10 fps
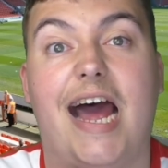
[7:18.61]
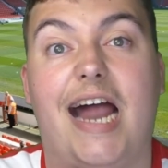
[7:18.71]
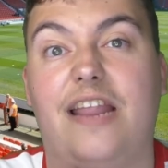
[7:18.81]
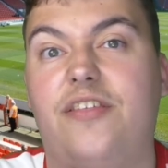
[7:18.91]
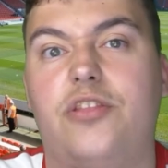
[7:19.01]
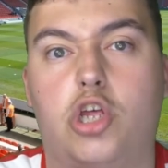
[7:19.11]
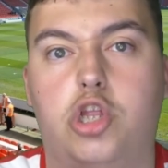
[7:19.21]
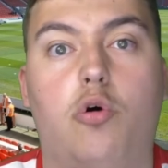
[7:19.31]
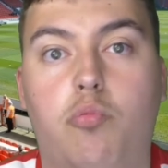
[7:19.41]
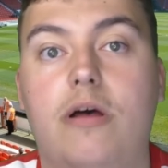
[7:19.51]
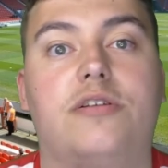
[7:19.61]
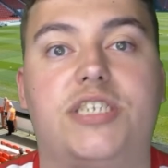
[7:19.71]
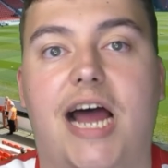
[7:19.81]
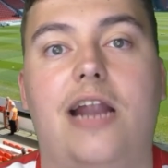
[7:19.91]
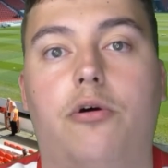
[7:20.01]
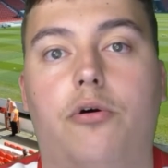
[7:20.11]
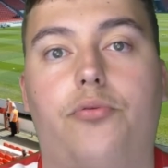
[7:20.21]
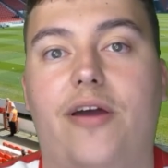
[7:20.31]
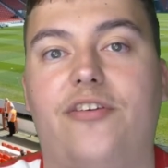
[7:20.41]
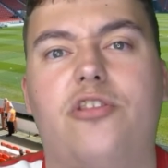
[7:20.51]
and I think the club will sign all
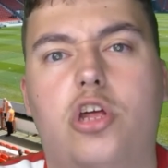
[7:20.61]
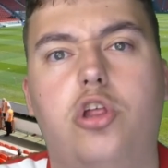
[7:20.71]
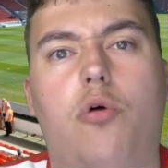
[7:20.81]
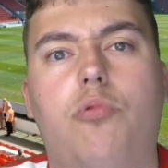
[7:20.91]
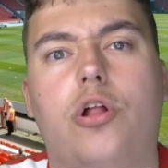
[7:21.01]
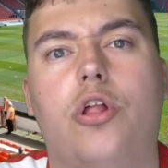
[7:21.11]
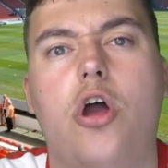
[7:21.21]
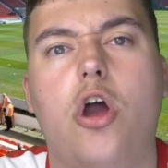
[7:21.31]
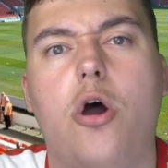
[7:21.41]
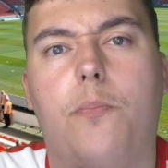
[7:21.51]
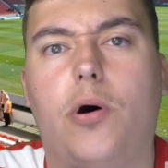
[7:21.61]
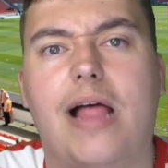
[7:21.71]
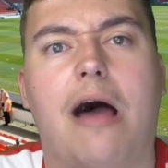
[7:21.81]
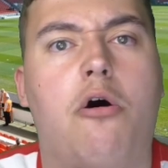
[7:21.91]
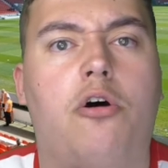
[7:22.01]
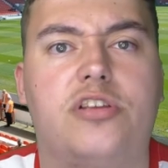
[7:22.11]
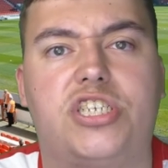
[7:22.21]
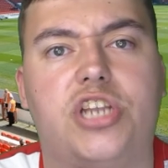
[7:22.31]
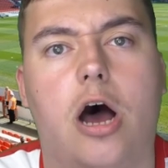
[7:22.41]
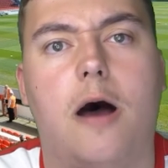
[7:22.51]
three. I think the club will pull out all the
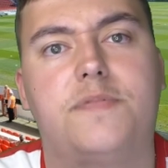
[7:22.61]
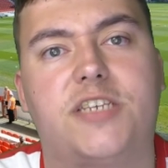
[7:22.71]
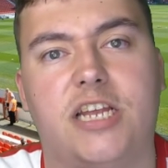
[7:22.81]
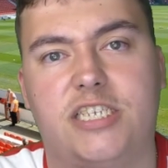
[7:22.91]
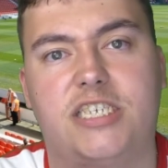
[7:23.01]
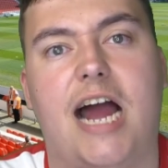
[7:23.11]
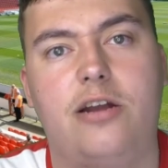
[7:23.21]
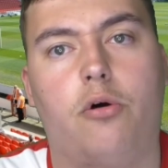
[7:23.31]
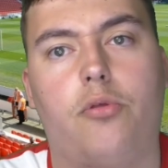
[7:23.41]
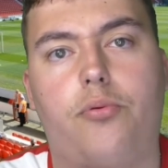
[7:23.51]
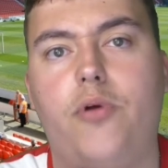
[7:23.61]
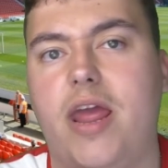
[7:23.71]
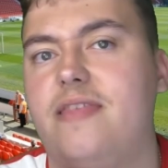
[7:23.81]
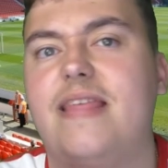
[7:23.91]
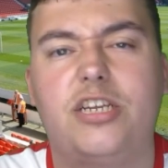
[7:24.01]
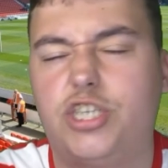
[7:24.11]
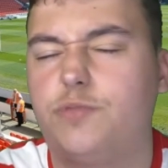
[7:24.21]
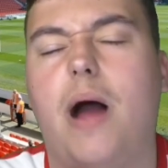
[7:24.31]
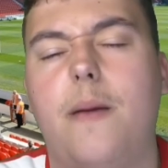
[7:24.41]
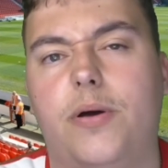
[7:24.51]
stops and sign all three. That's
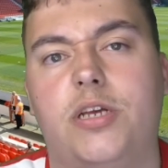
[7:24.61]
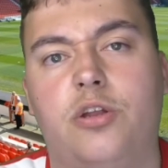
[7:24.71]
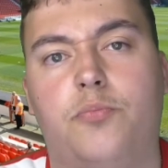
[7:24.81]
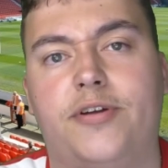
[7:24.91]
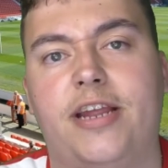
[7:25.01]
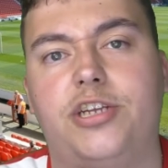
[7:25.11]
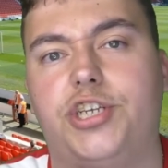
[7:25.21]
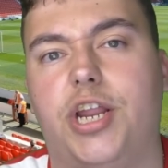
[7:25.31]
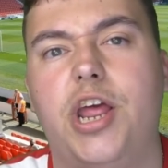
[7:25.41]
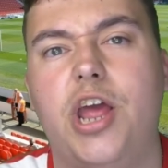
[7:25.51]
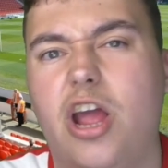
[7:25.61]
just my personal prediction.